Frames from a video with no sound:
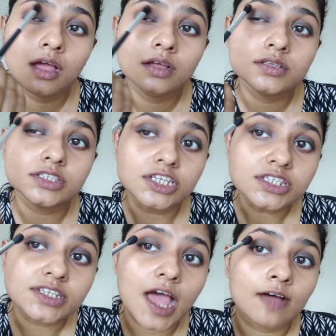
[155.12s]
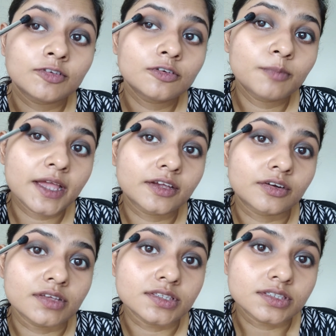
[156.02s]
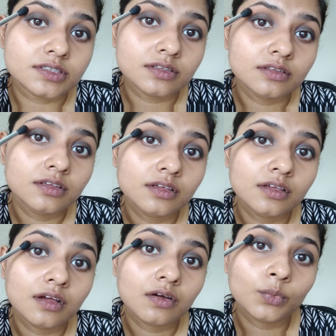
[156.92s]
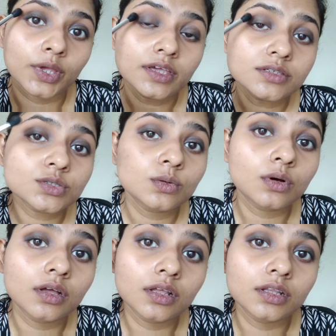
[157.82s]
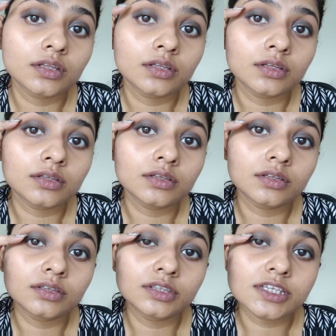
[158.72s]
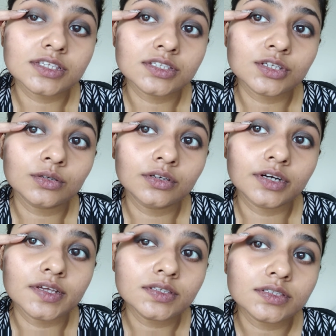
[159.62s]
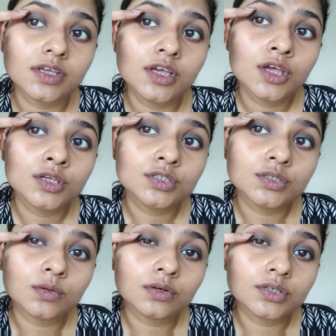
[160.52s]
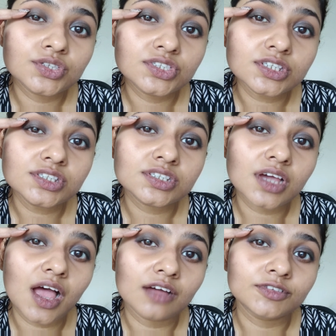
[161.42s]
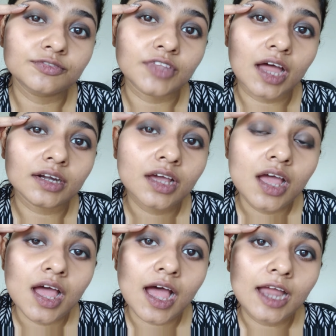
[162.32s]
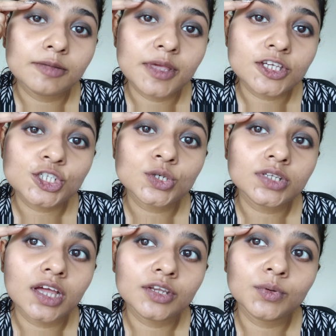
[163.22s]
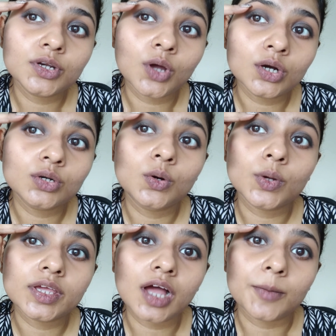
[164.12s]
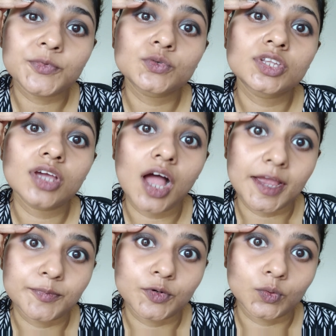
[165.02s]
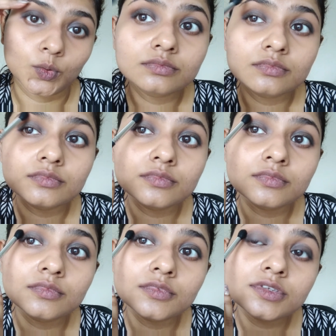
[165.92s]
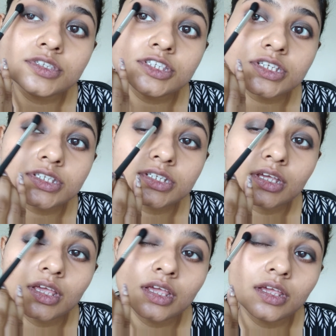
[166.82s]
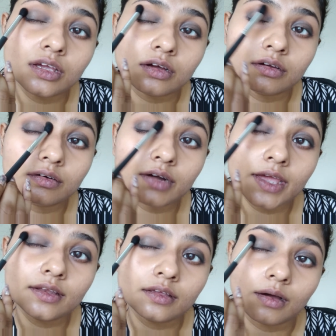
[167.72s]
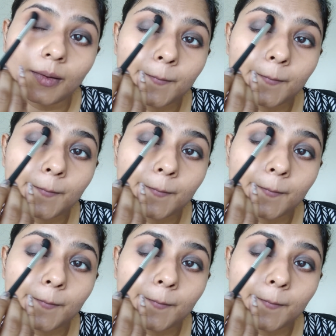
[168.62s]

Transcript: just above my crease. Okay, so this is your crease. So just above that. And make sure that you are not going up to the eyebrow. Just here, right here.